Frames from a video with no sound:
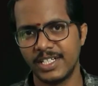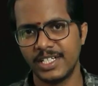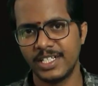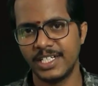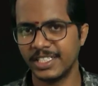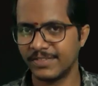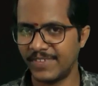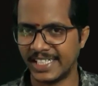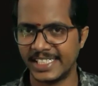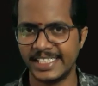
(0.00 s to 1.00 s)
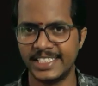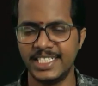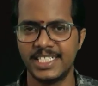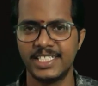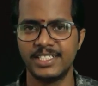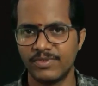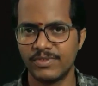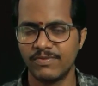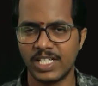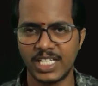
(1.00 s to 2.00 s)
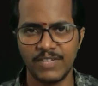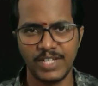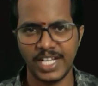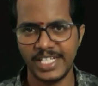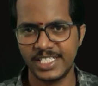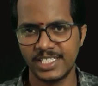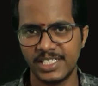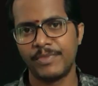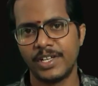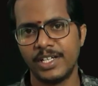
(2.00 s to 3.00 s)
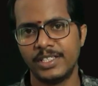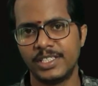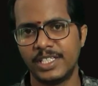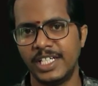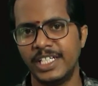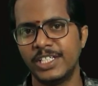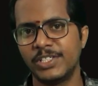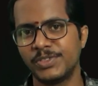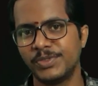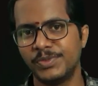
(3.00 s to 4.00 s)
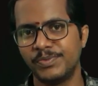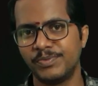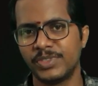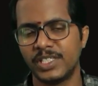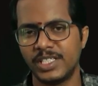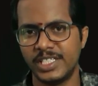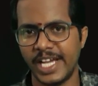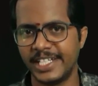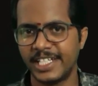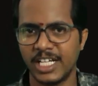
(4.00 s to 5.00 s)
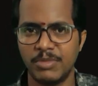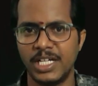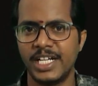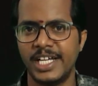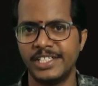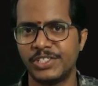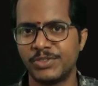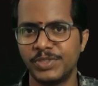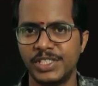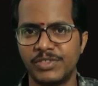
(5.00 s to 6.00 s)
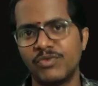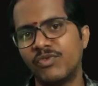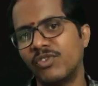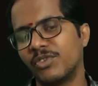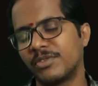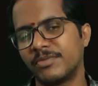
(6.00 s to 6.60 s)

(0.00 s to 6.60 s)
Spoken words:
Let us factorize it. What can we write? 3 into 8 can be written as 2 into 4.